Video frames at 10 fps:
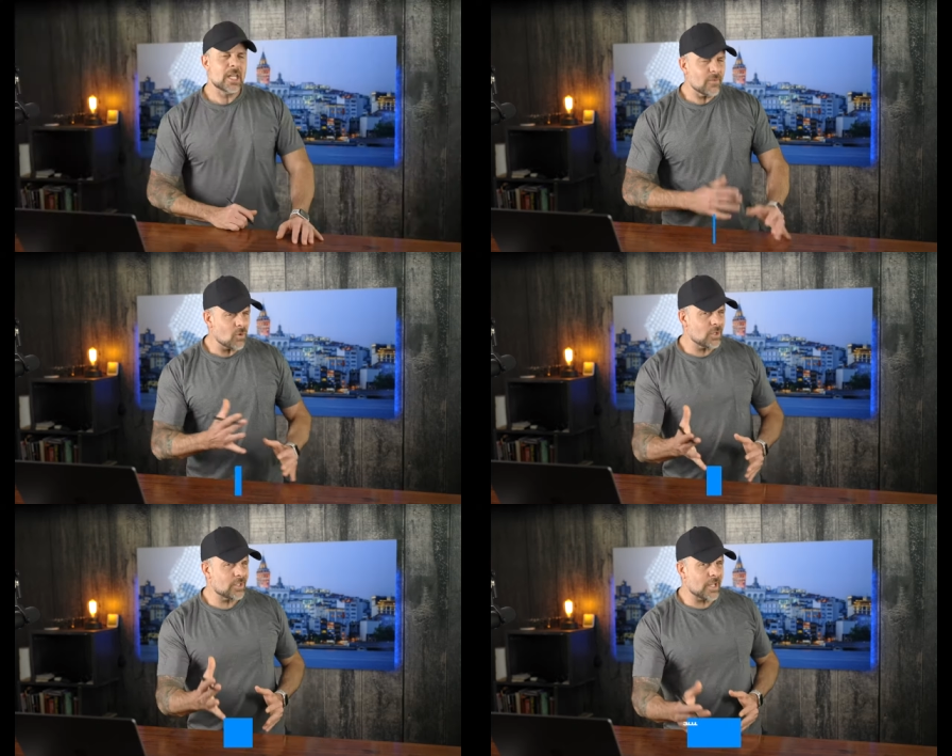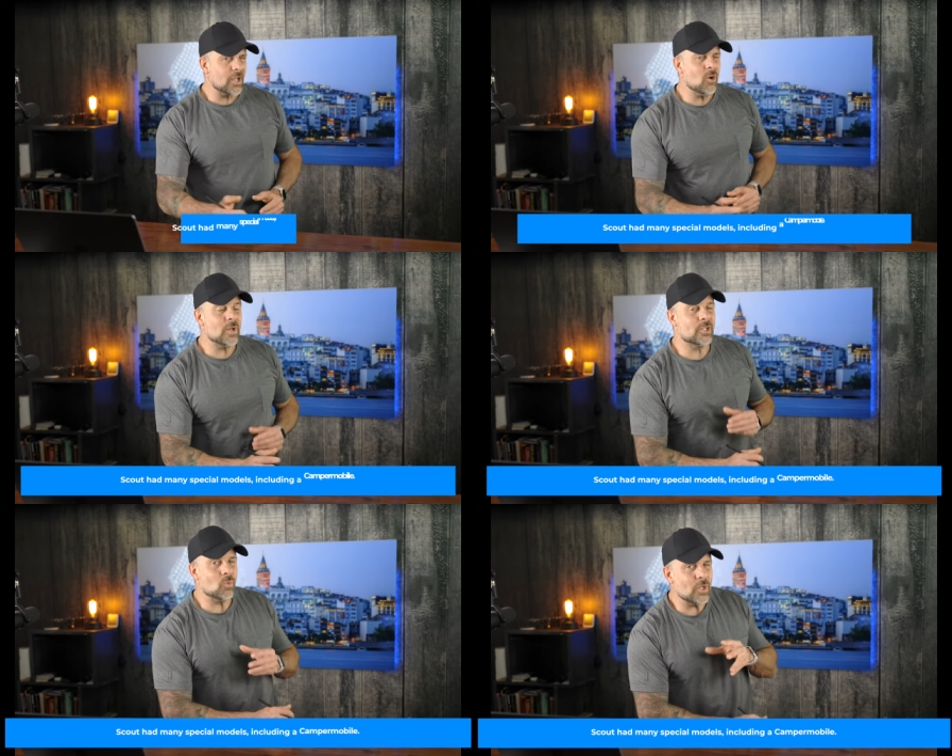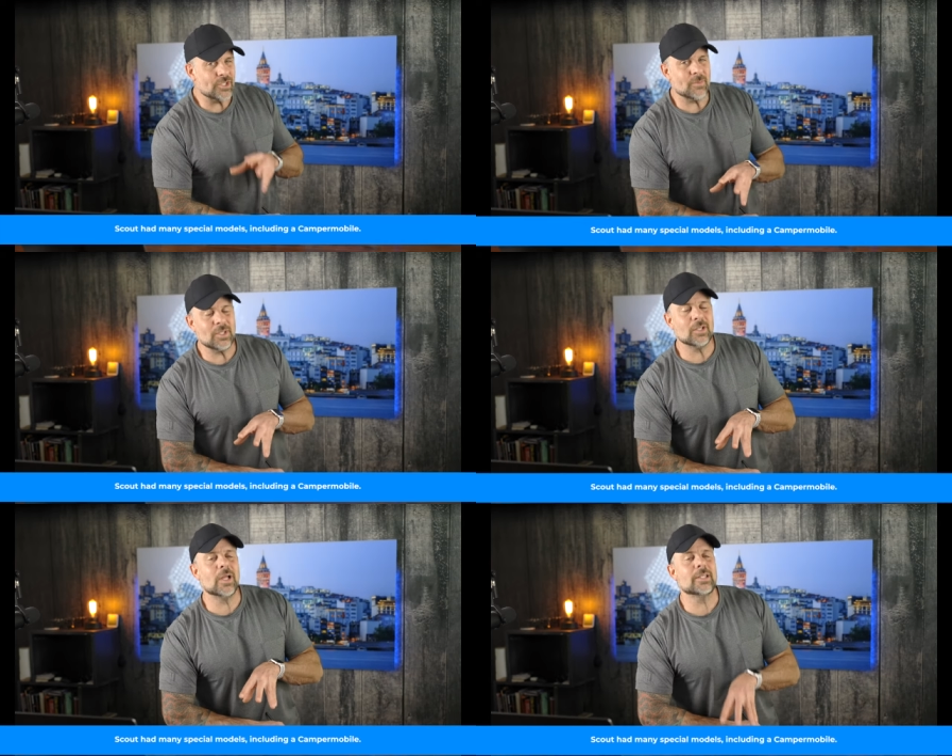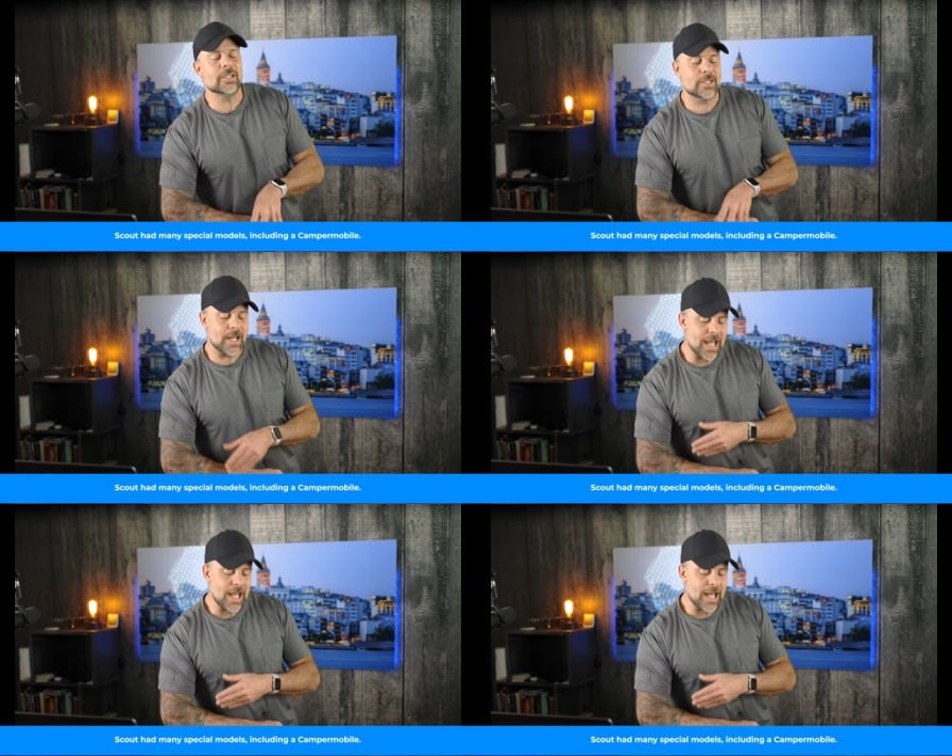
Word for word: And of course, like always, with something like this,